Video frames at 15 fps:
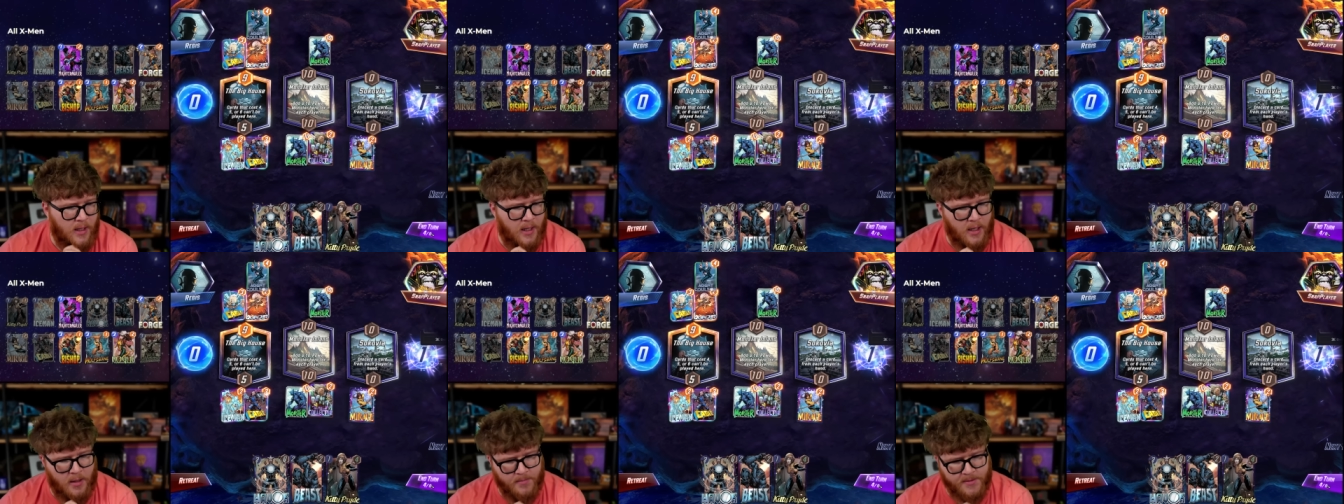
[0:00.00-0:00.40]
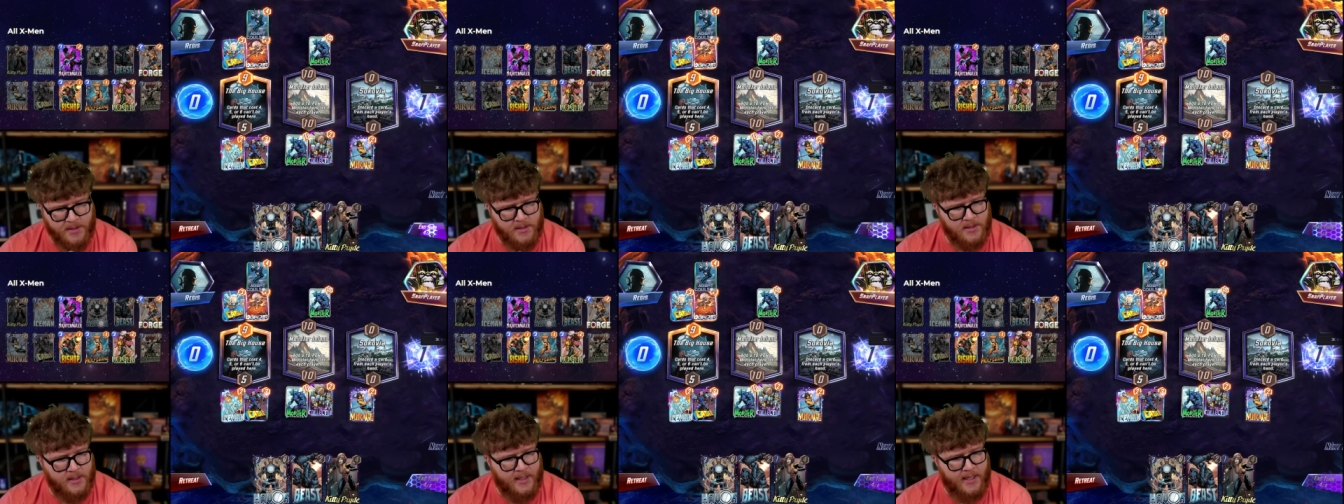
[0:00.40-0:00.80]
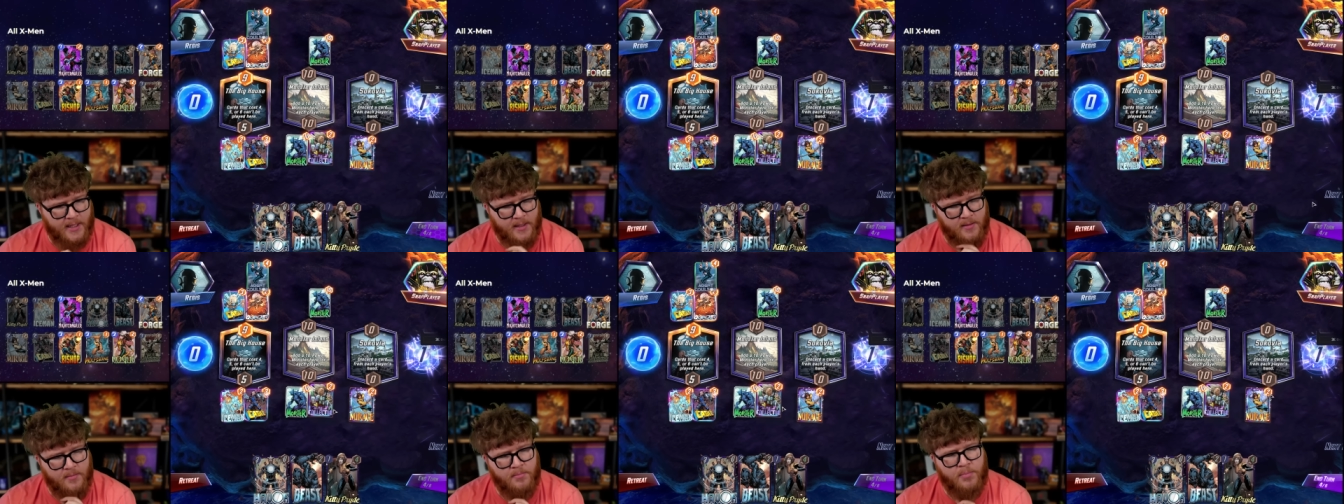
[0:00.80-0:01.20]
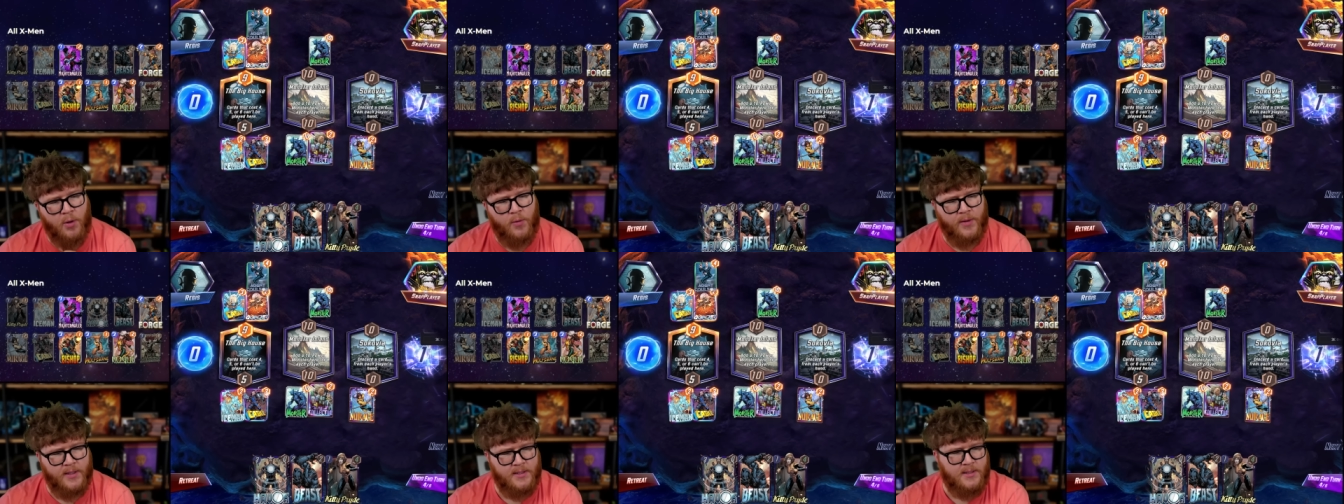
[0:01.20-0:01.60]
um, just to get
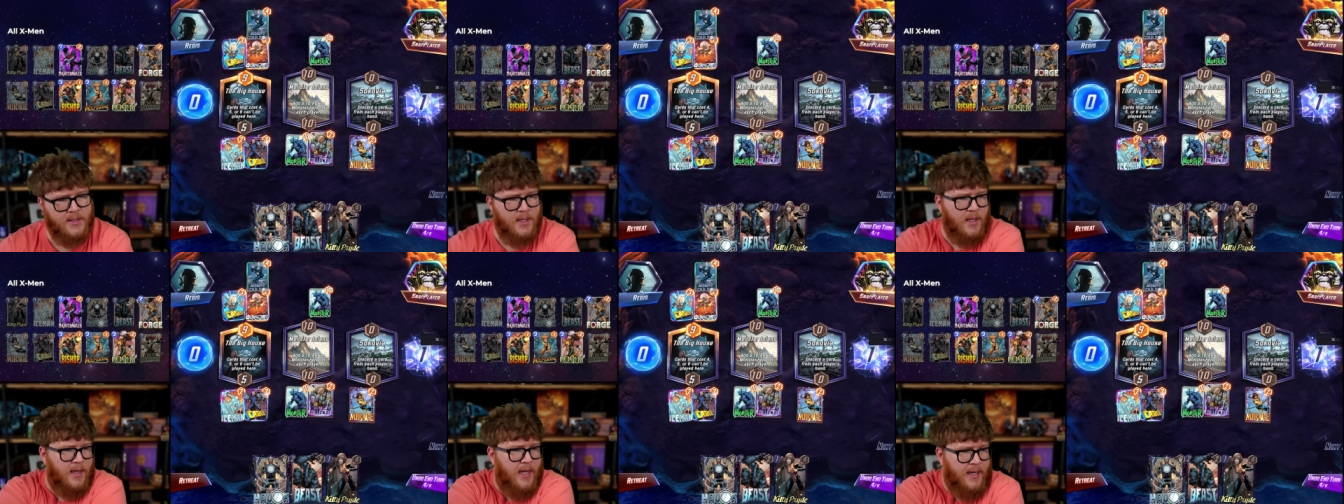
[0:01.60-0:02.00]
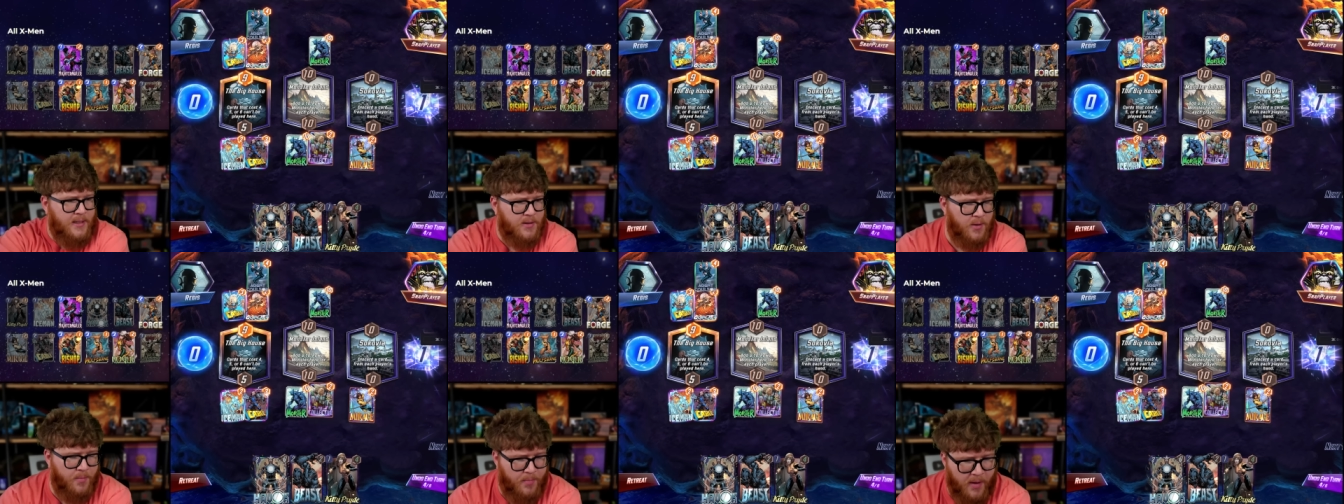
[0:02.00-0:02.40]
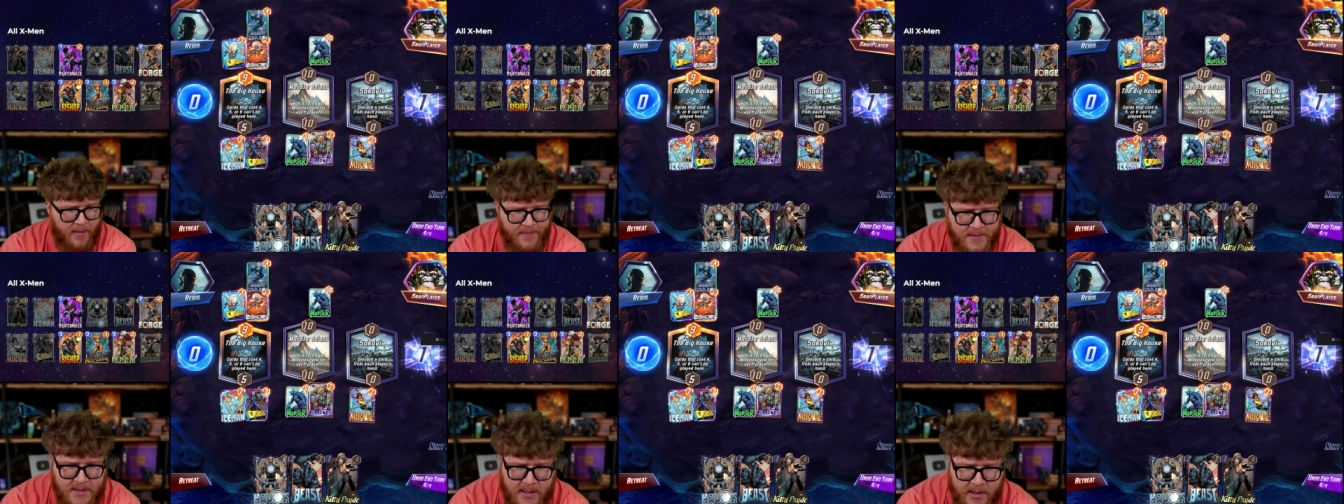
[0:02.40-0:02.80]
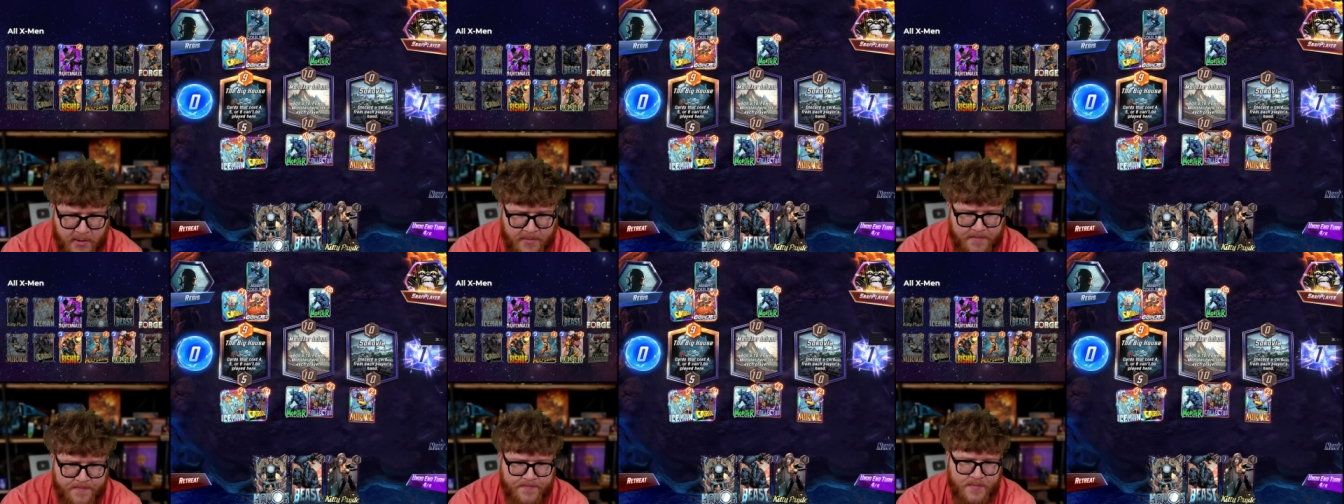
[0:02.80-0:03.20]
bonus collector buffs here.